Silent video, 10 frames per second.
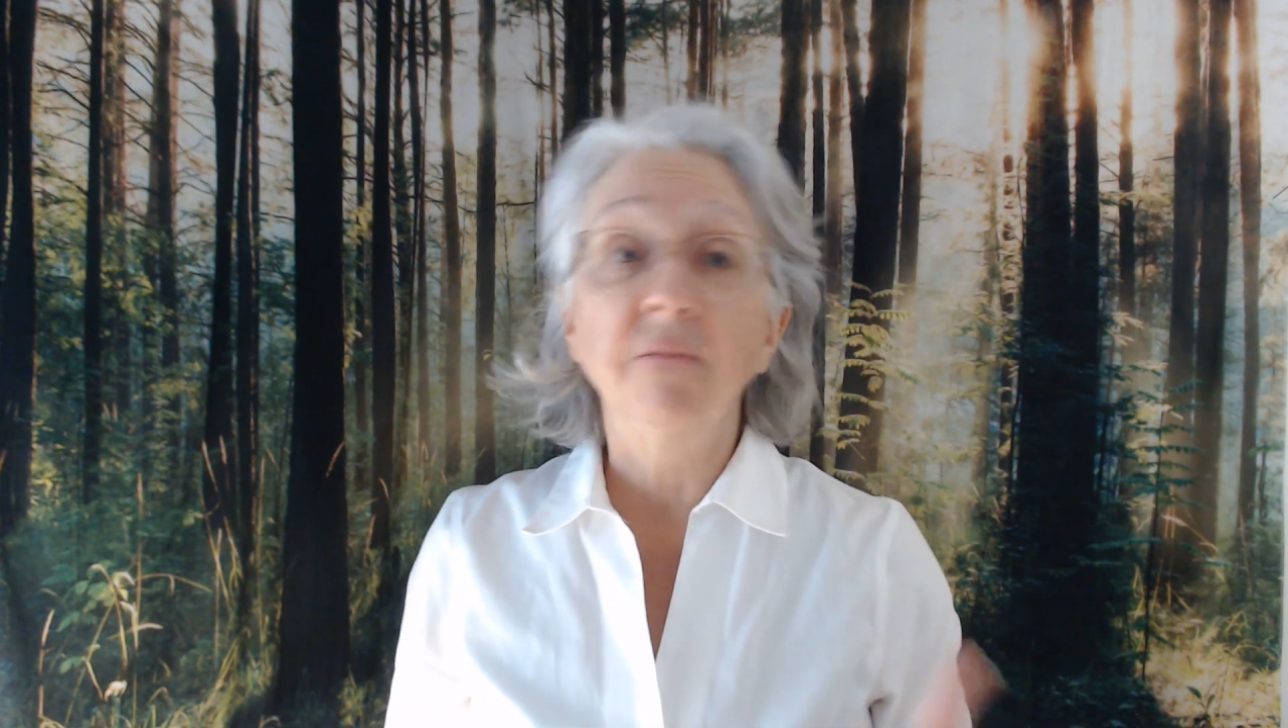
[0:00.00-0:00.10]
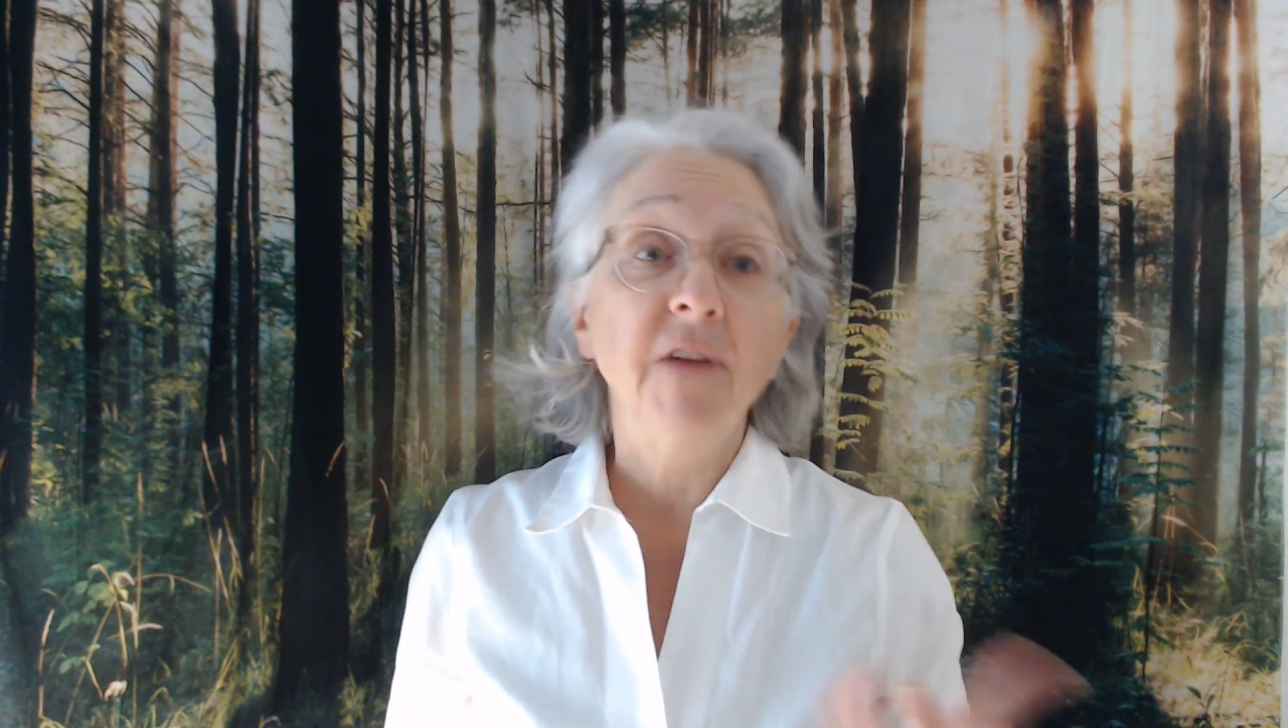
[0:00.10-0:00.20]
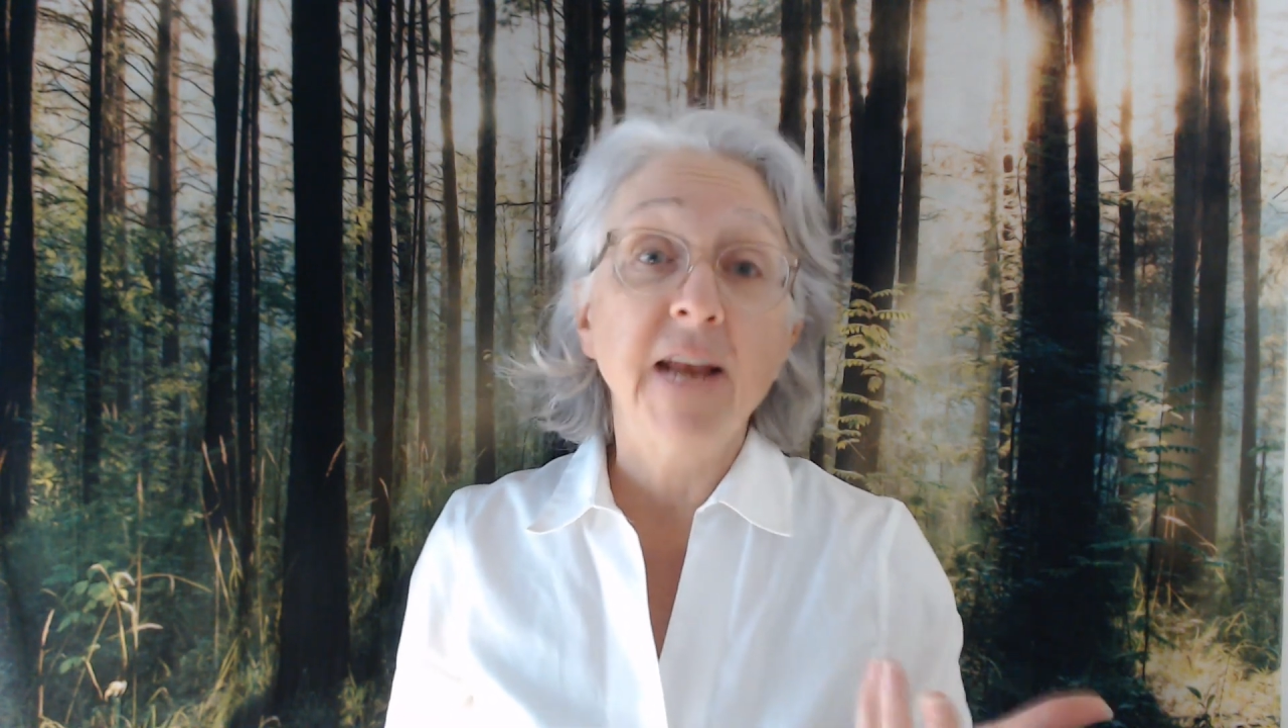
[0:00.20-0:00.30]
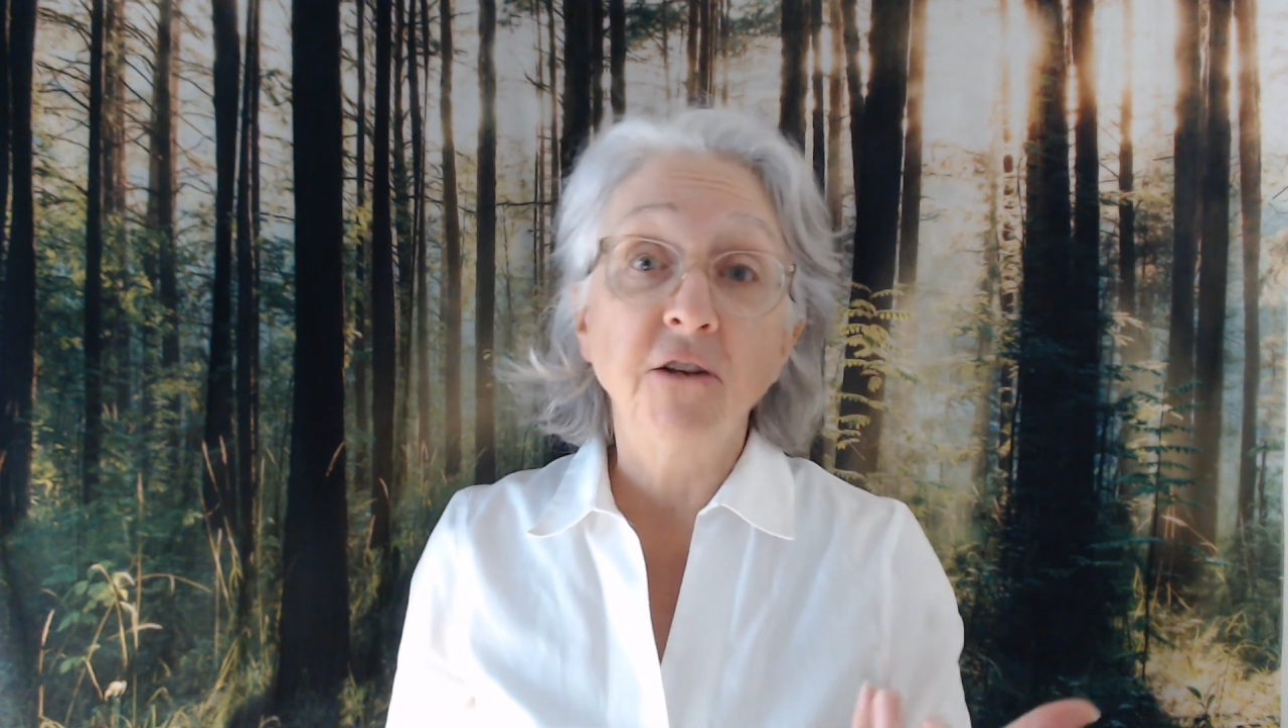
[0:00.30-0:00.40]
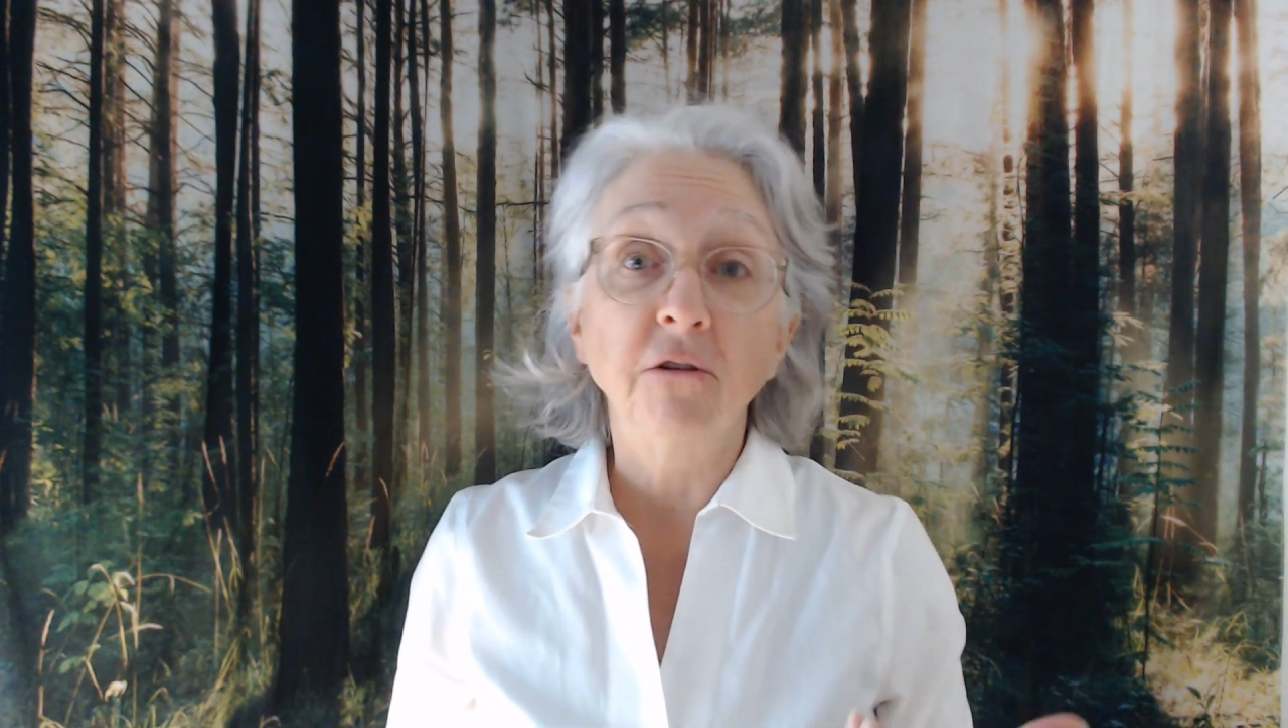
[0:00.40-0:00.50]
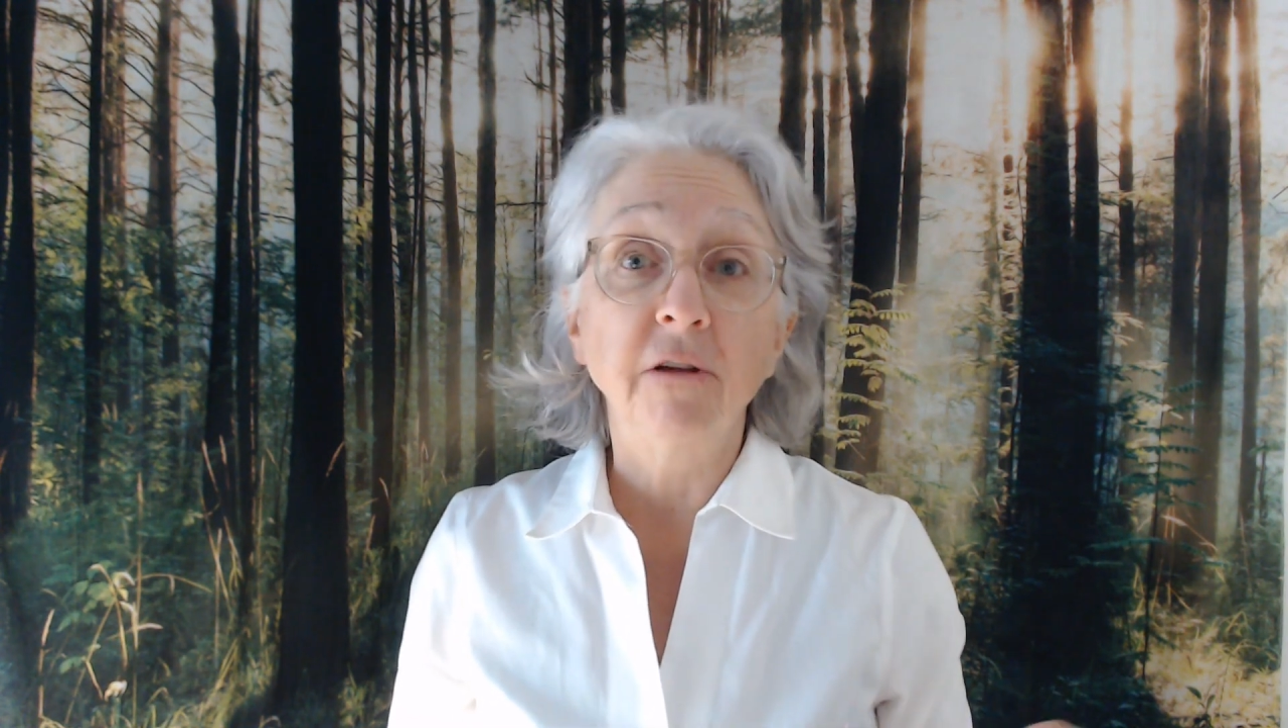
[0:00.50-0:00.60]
financial